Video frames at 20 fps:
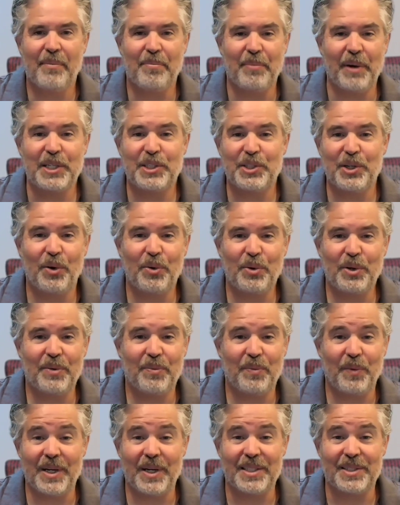My joke it
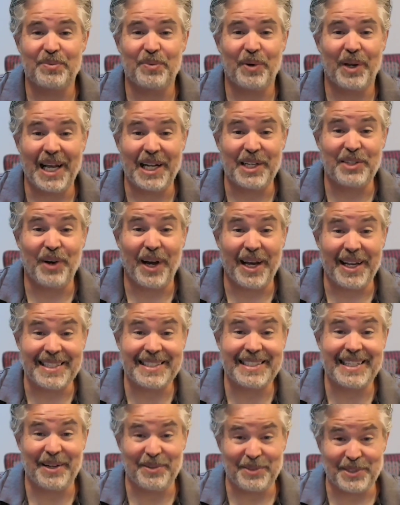was when I tried to
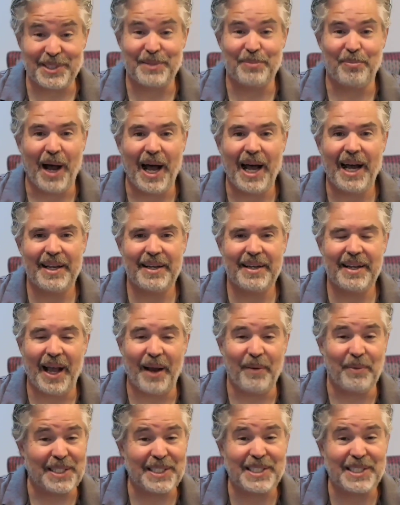sound smart, I
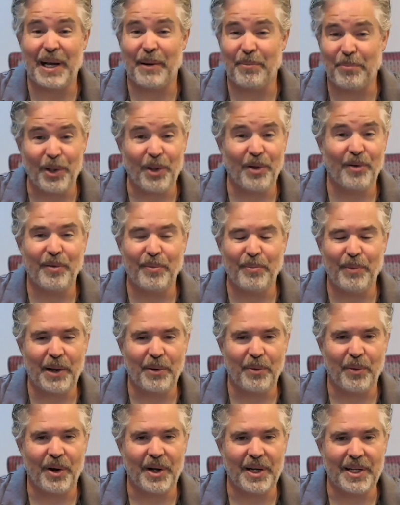would stumble over my
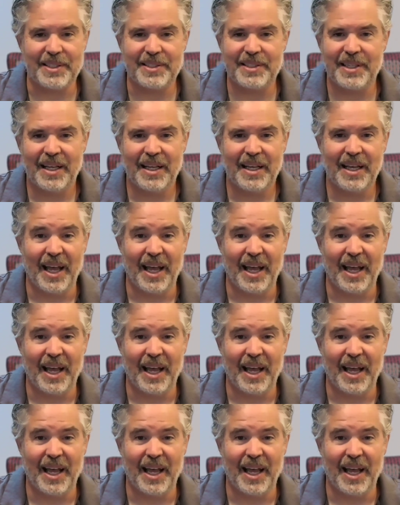words.